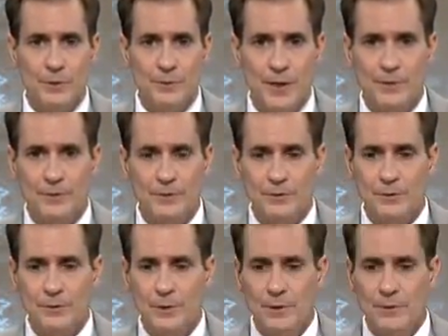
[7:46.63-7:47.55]

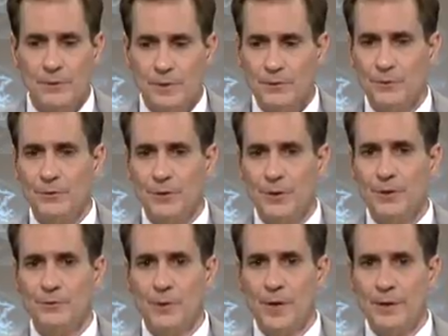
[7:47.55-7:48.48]
That's
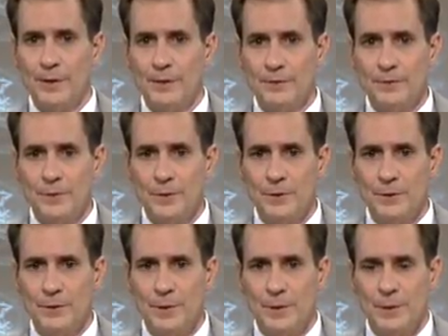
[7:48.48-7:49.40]
certainly his right
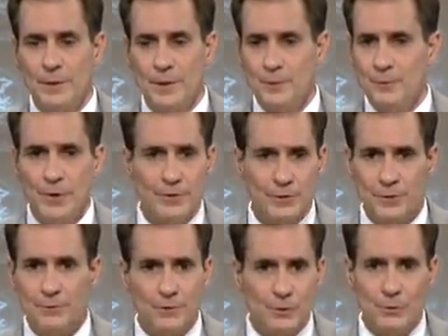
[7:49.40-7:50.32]
as president.